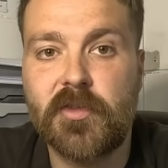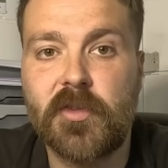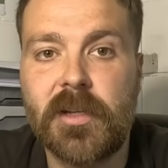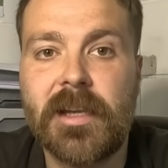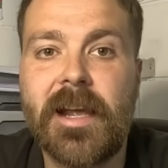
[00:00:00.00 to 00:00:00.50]

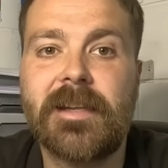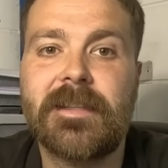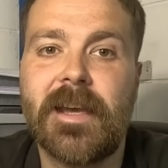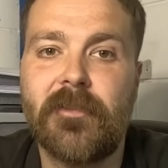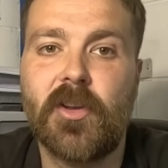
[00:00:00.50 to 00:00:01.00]
So
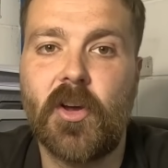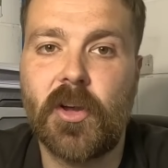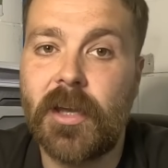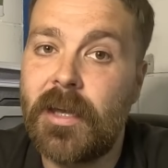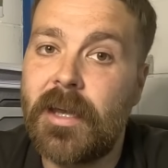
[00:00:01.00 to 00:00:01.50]
let's have a
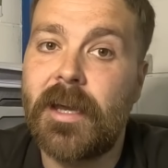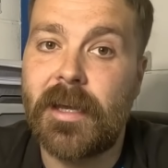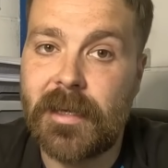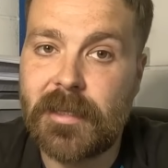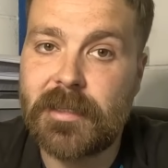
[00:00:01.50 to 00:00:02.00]
look
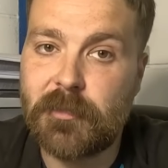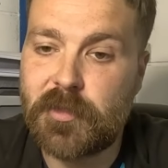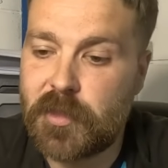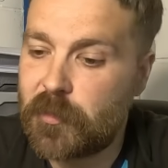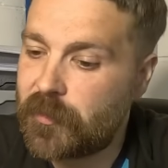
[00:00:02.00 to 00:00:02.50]
and let's see
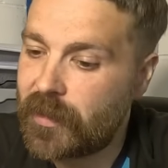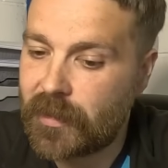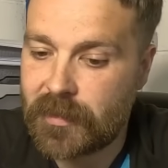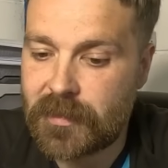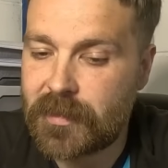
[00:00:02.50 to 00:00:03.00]
what you
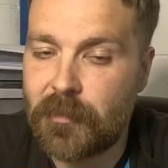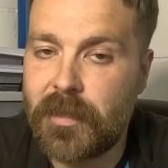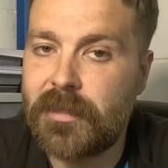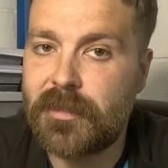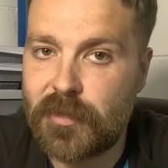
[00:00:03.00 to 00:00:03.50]
think, because
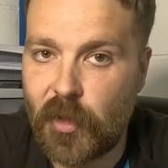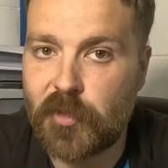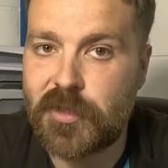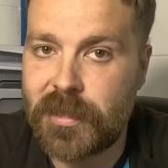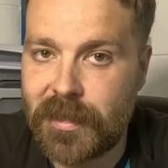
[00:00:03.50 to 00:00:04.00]
something's
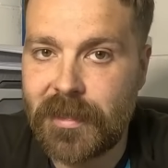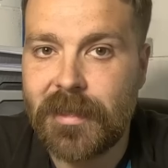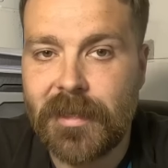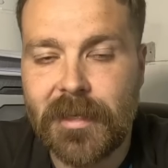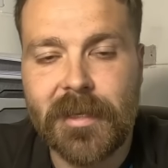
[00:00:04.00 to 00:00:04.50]
dodgy
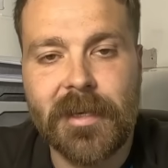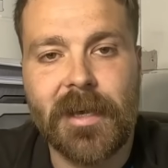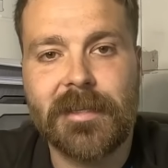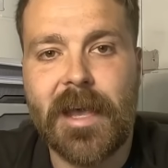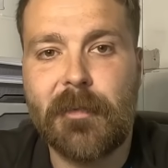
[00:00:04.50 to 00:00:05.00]

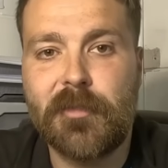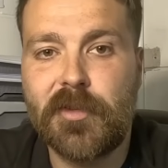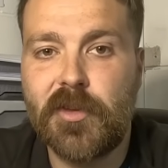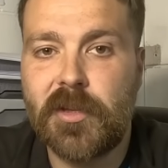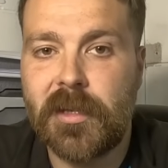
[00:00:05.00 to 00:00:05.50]
has happened
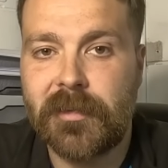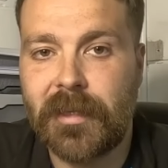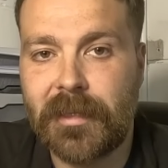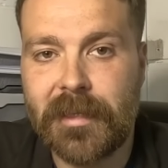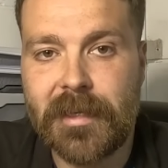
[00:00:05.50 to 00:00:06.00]
here, and I
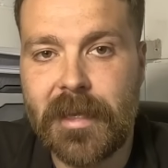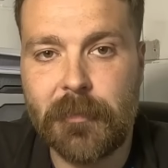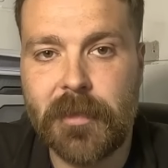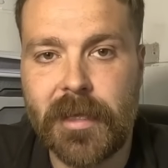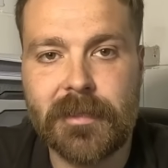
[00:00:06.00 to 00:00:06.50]
think
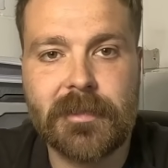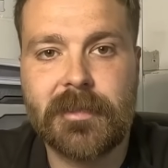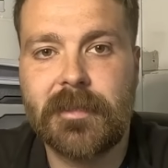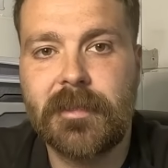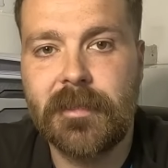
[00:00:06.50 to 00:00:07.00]
numbnuts